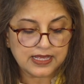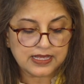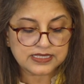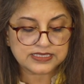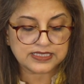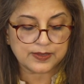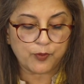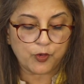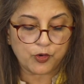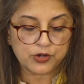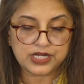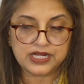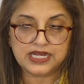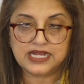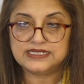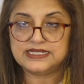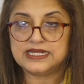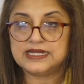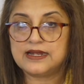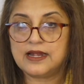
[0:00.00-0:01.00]

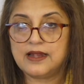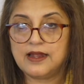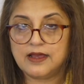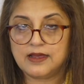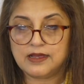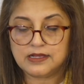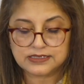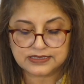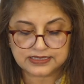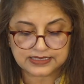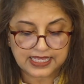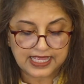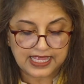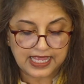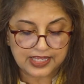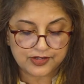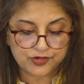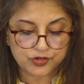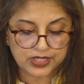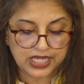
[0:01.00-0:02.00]
subordinate in class,
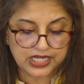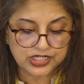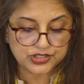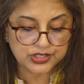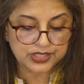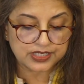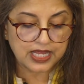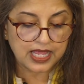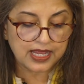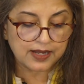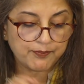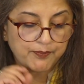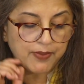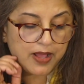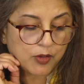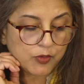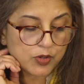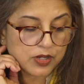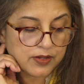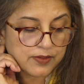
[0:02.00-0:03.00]
education, and
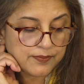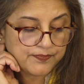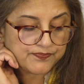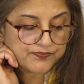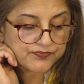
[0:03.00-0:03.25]
power.